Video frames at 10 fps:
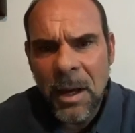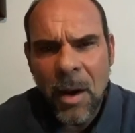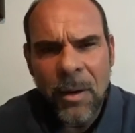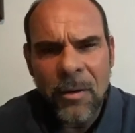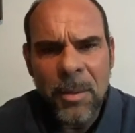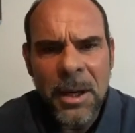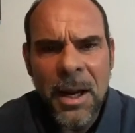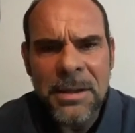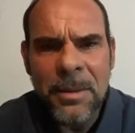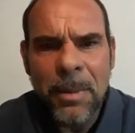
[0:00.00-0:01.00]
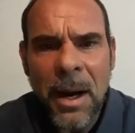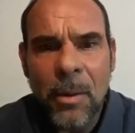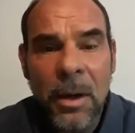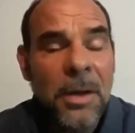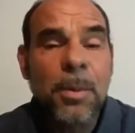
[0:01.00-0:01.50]
how everybody has it
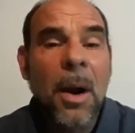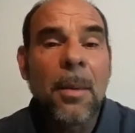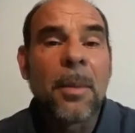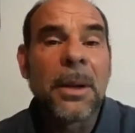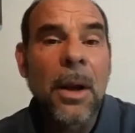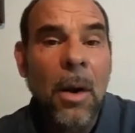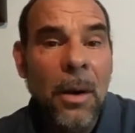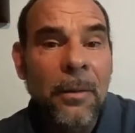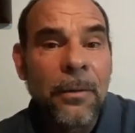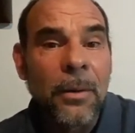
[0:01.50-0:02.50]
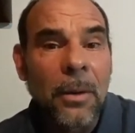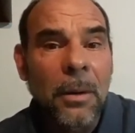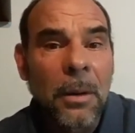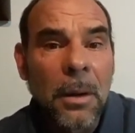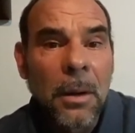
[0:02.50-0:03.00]
backward. It's probably harmful